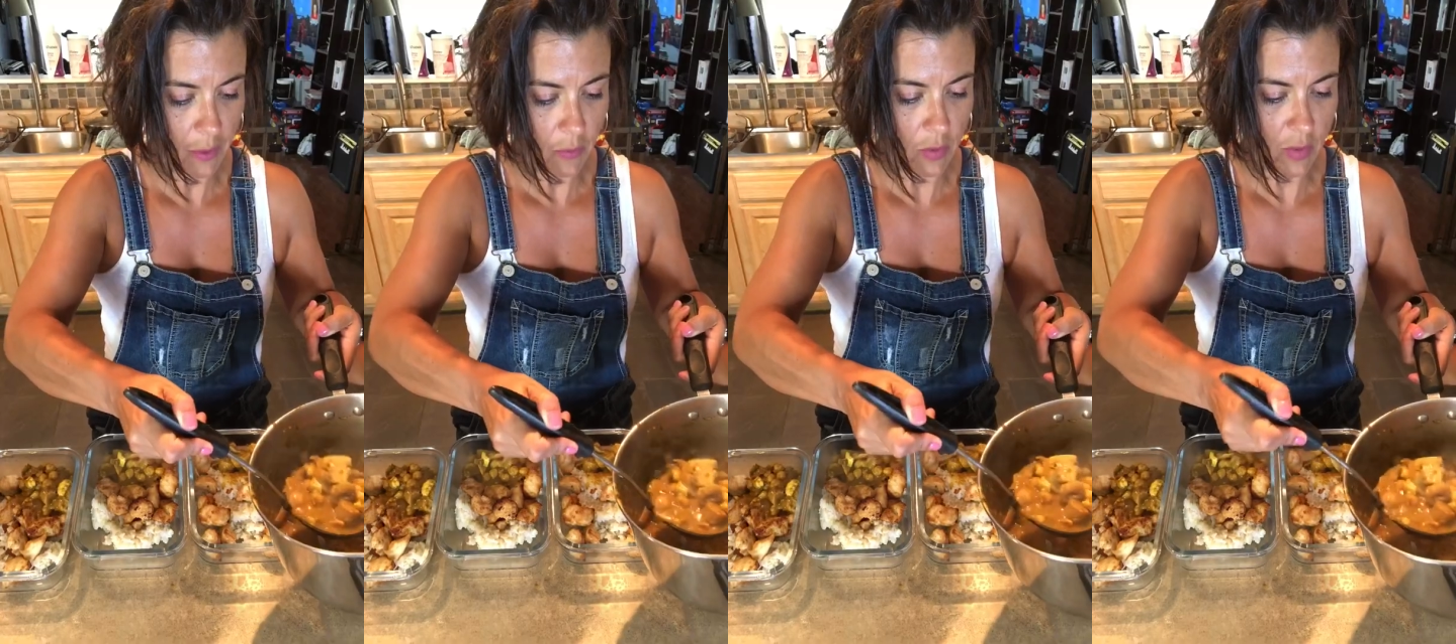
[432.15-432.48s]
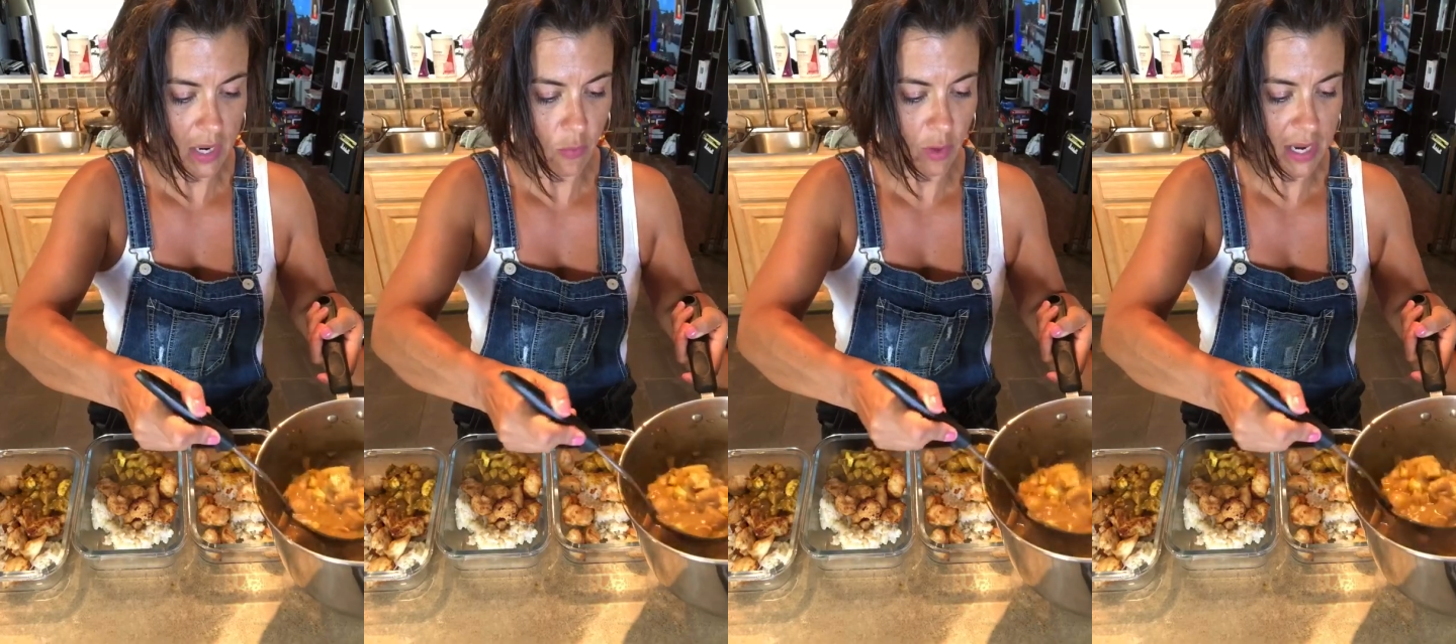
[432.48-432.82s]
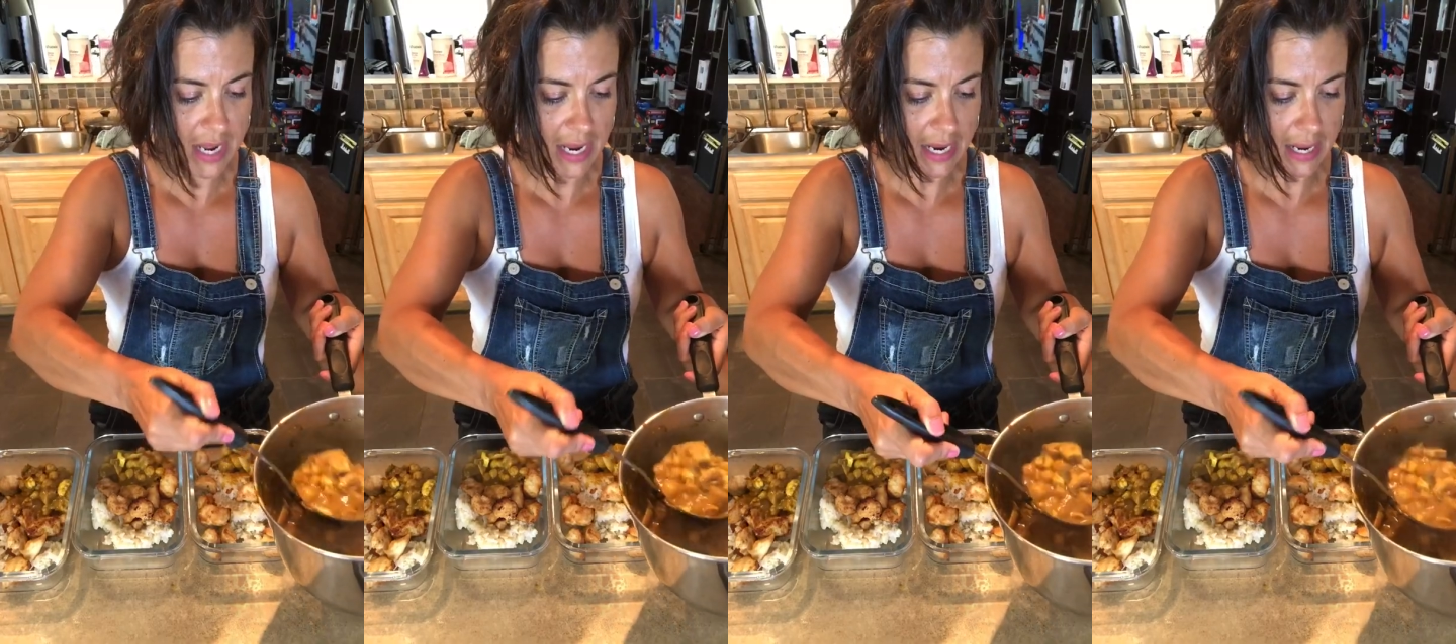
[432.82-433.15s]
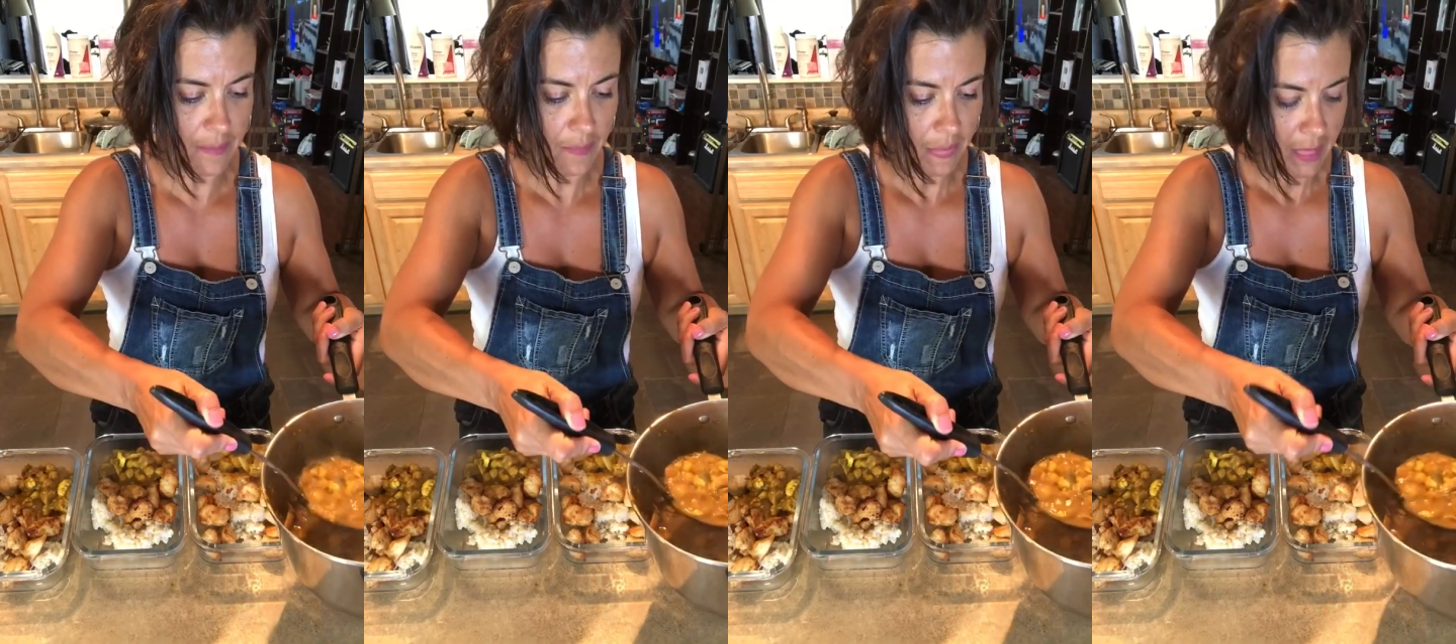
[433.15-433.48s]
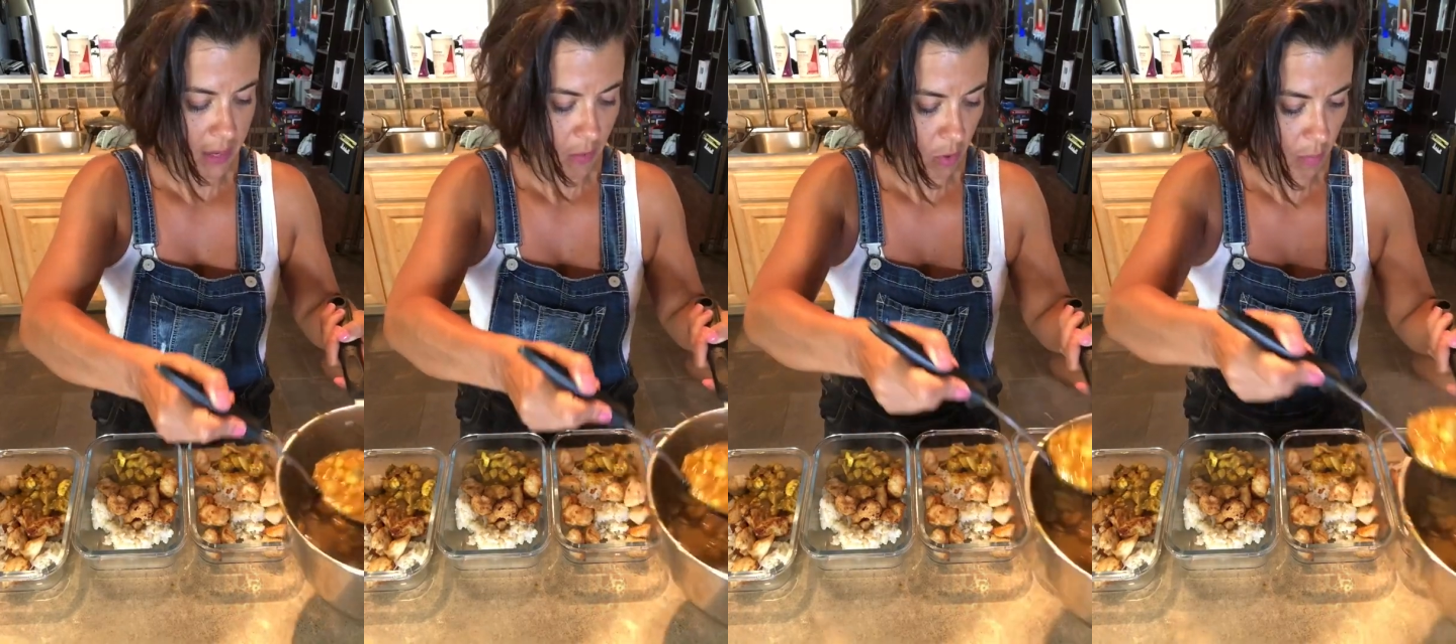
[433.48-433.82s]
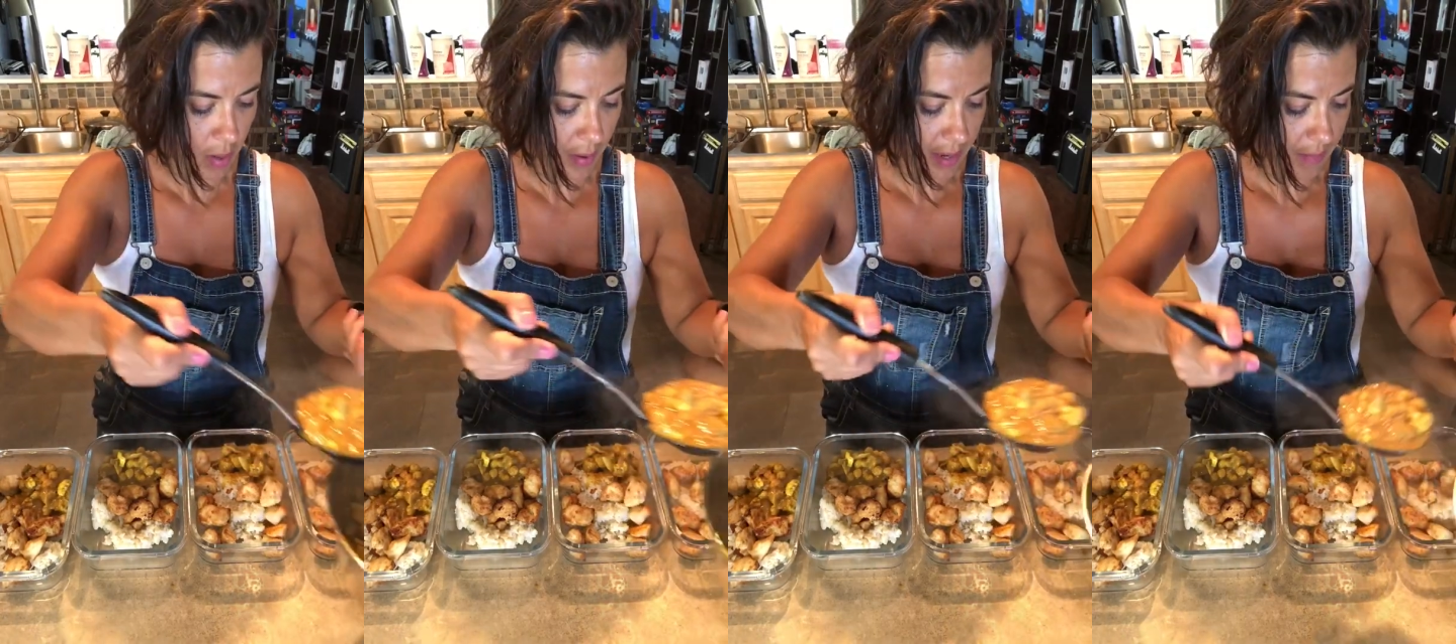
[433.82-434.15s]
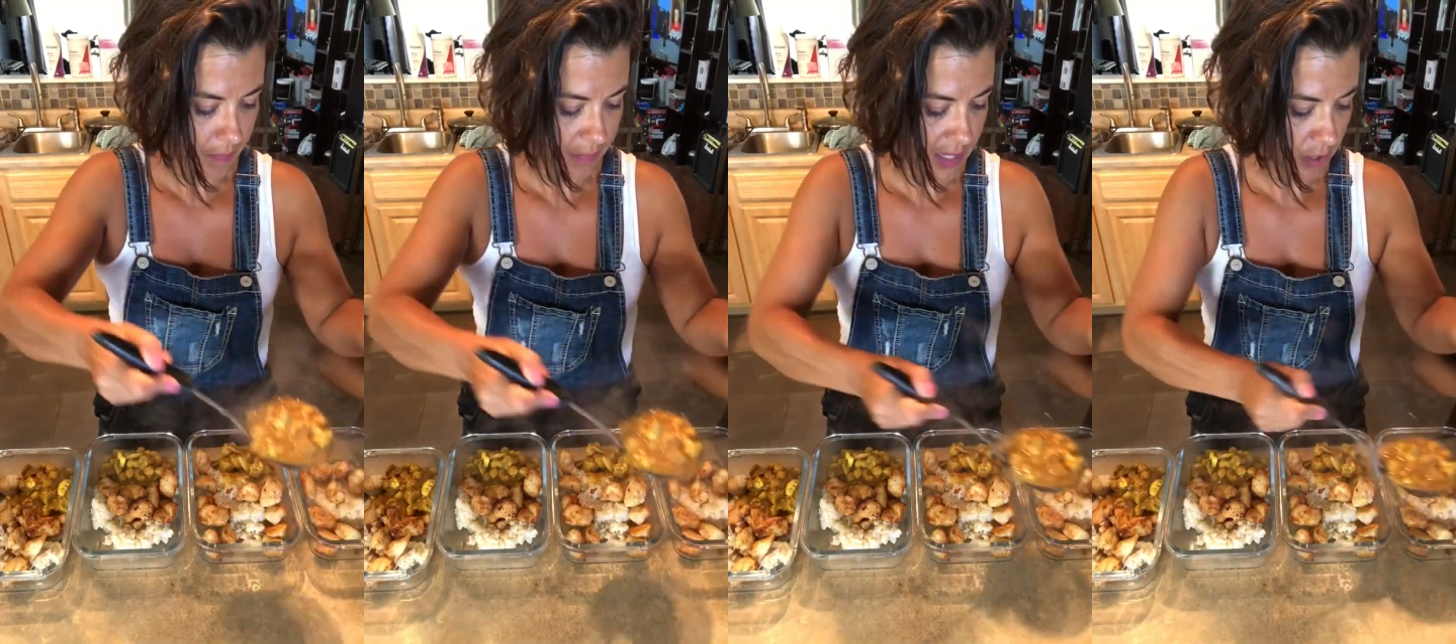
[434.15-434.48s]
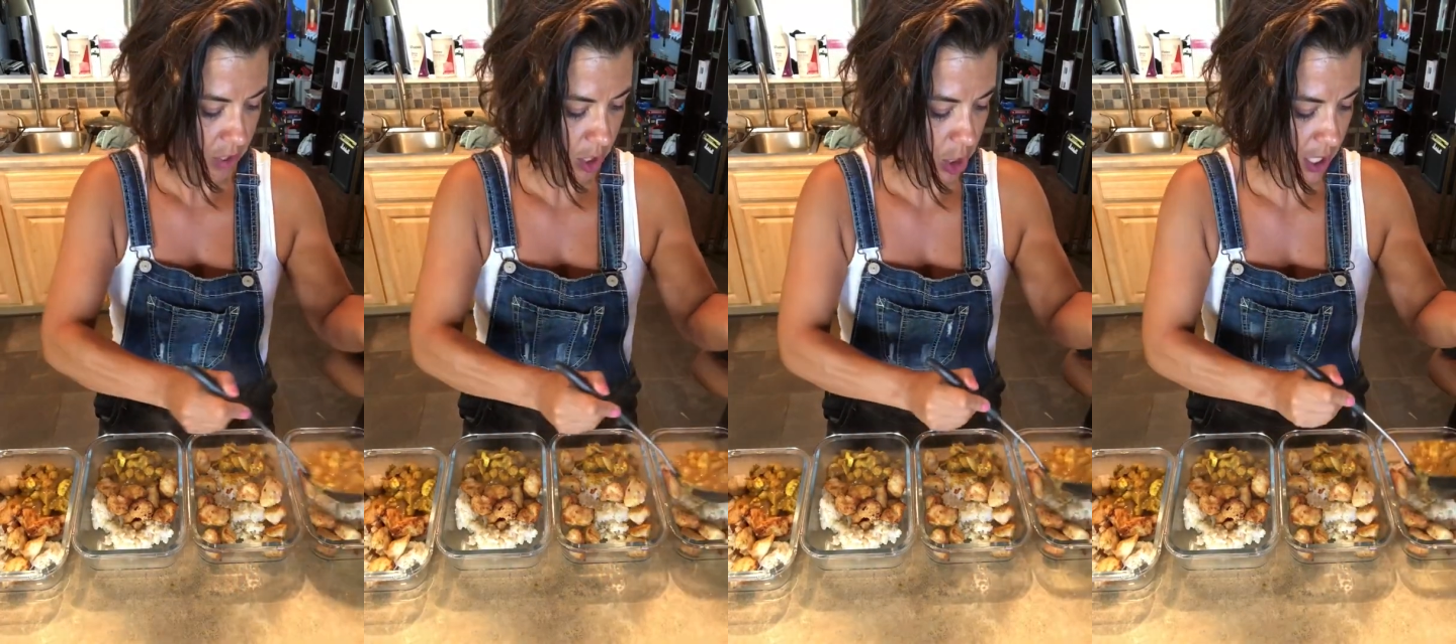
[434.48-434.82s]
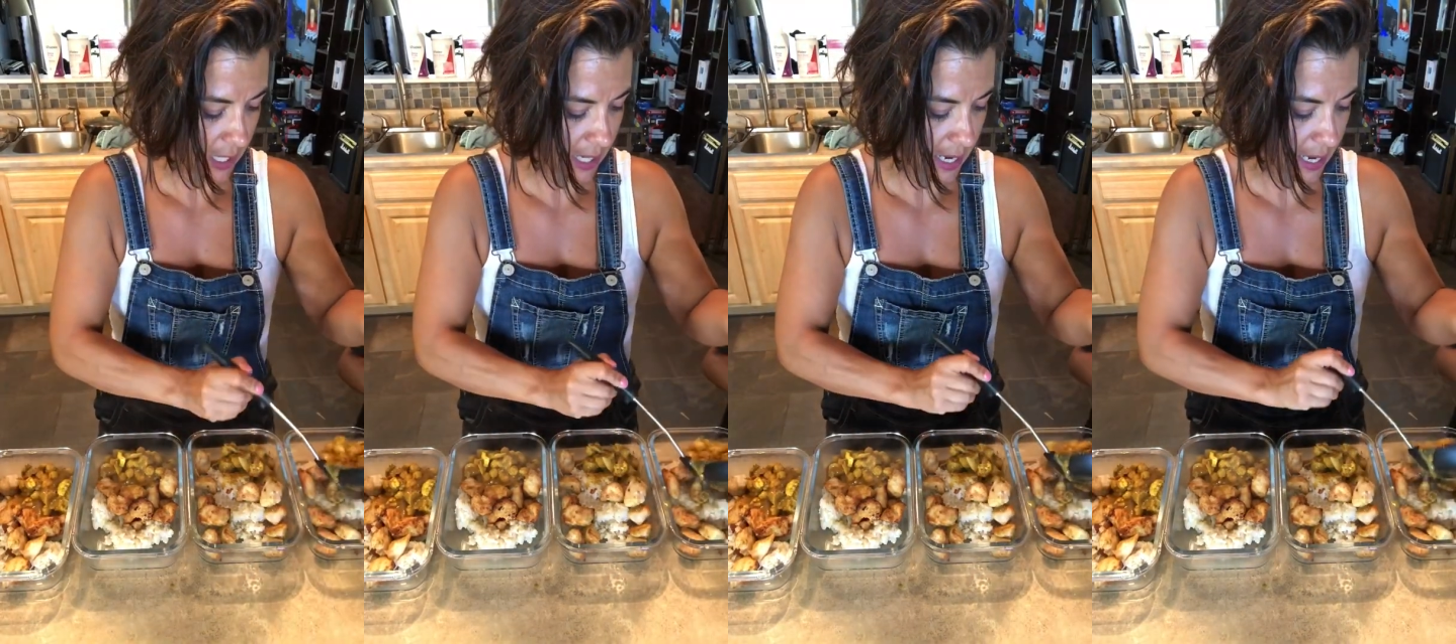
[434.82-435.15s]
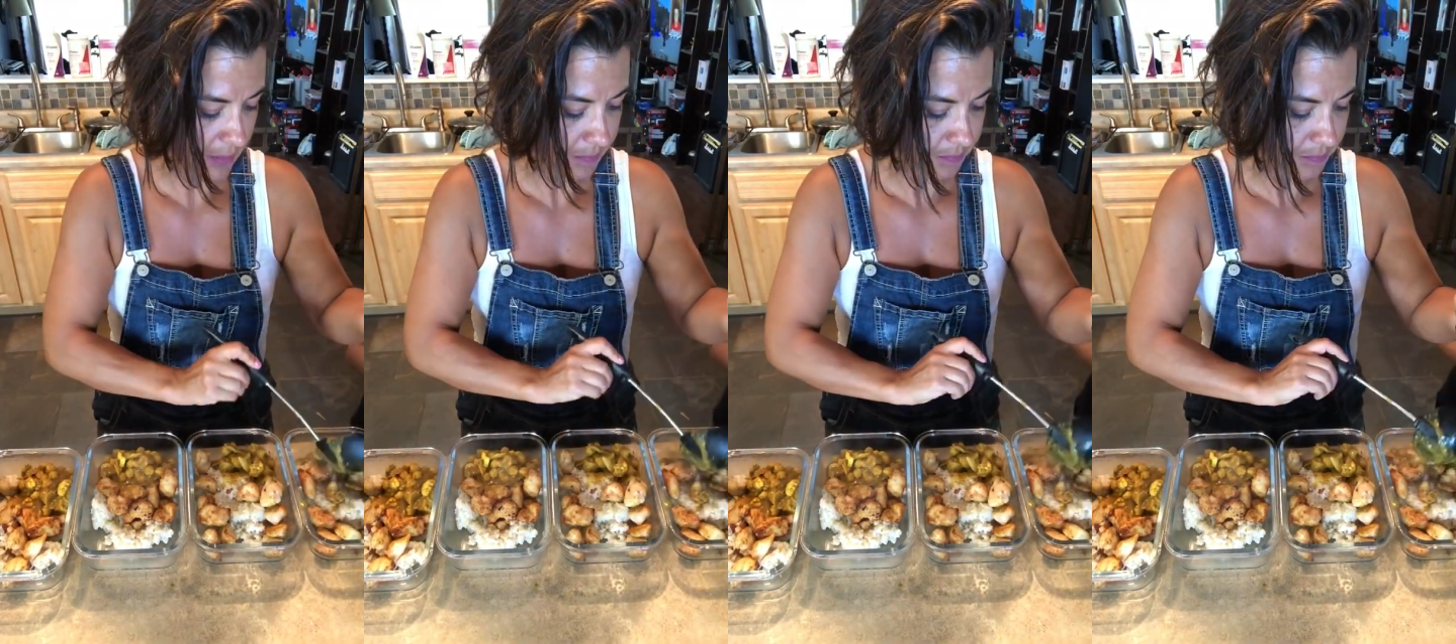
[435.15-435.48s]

When we reheat it, we'll probably douse the chicken in it.